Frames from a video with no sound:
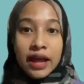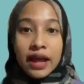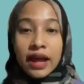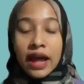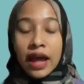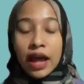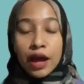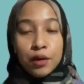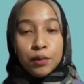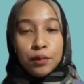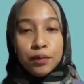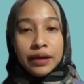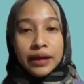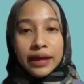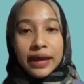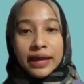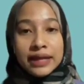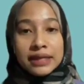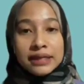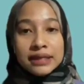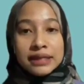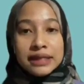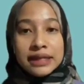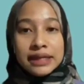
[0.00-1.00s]
and we can
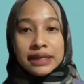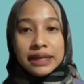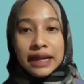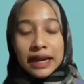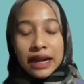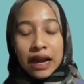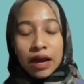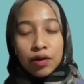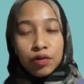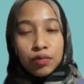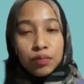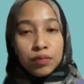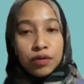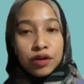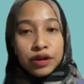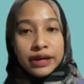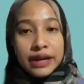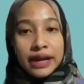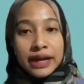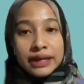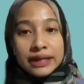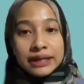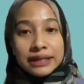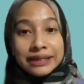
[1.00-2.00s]
see that our
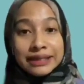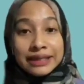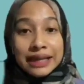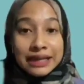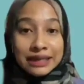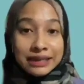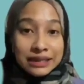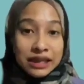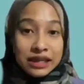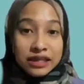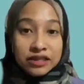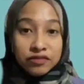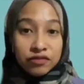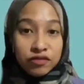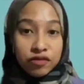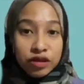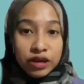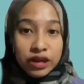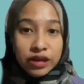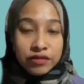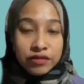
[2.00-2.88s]
product is successfully